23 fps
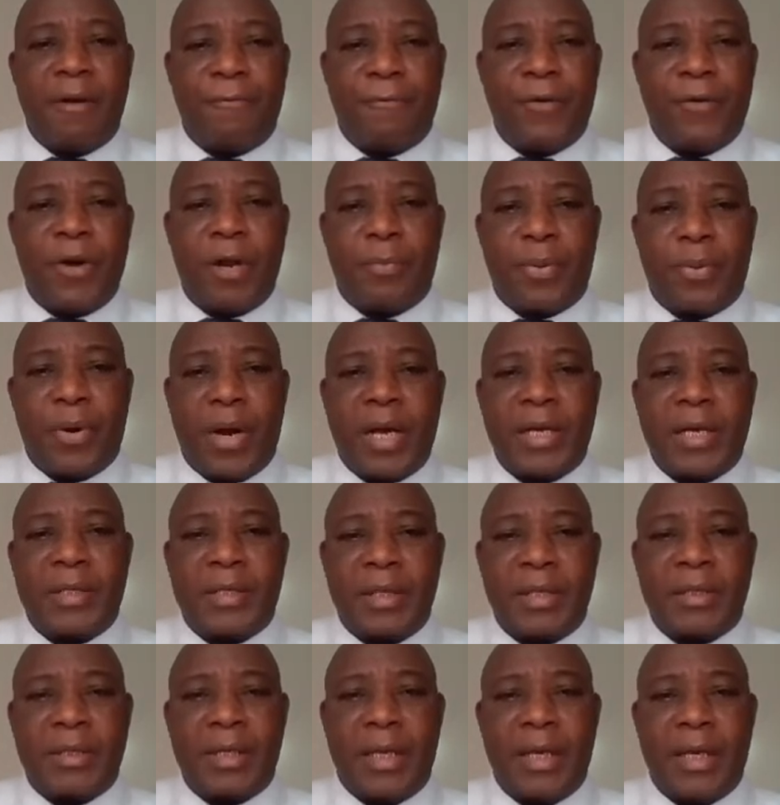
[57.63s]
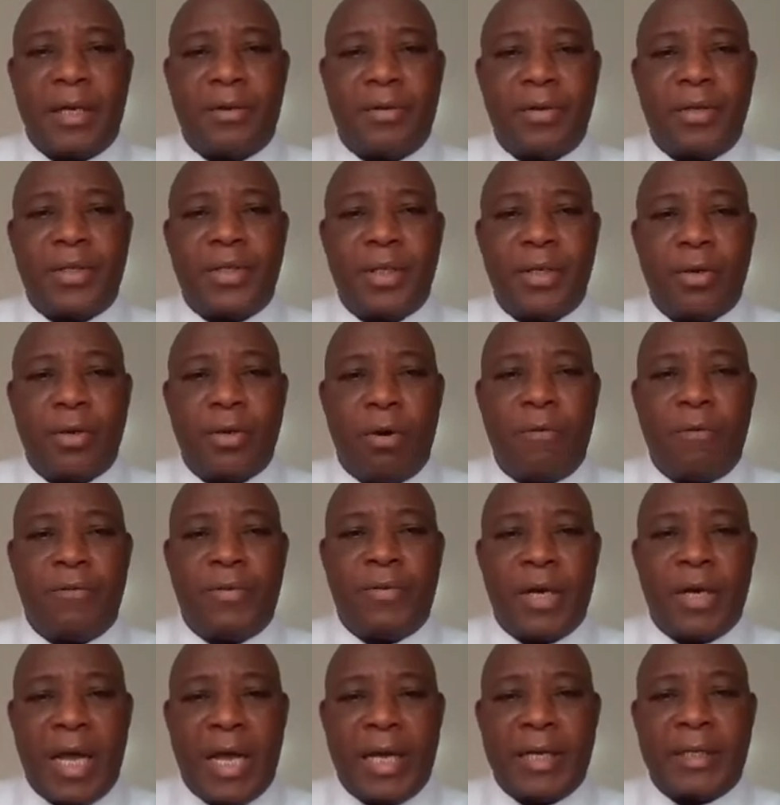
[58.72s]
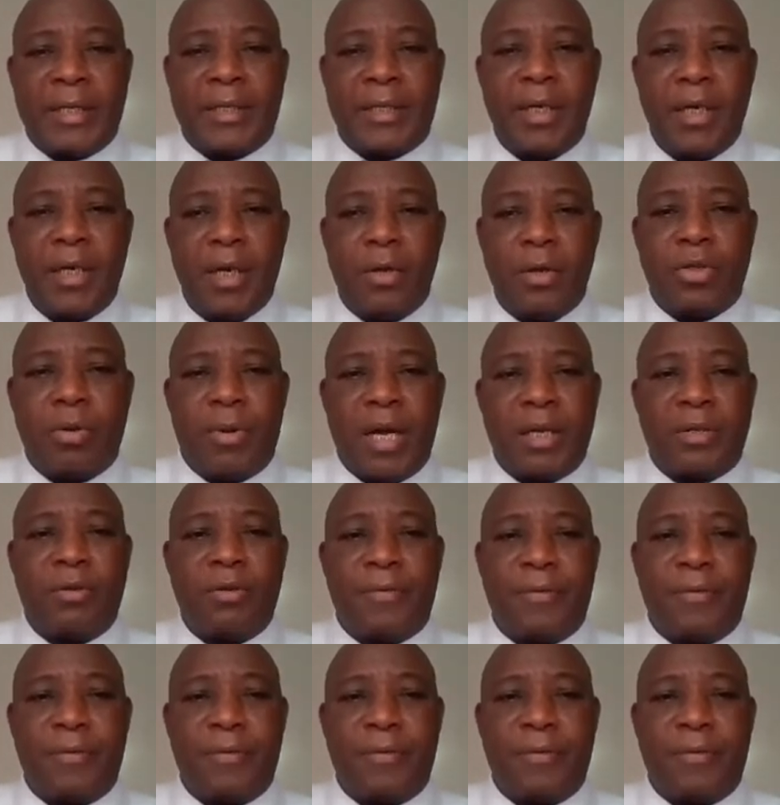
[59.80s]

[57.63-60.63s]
fuel prices increasing overnight to about